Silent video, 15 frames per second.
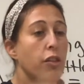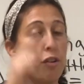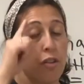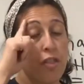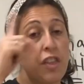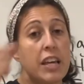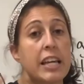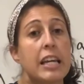
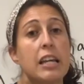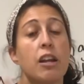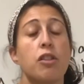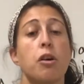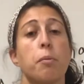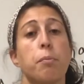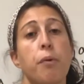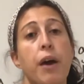thinking in
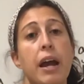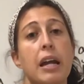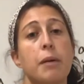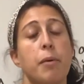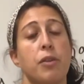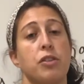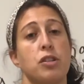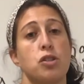their brain
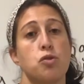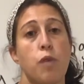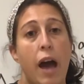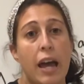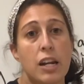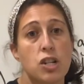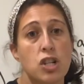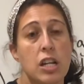about the
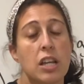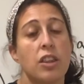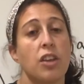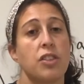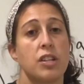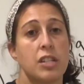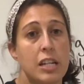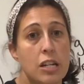strategy that
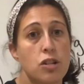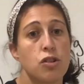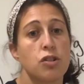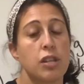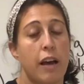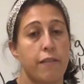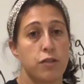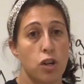the teachers
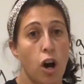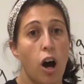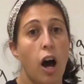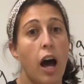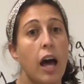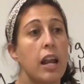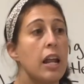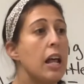have
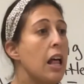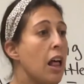taught,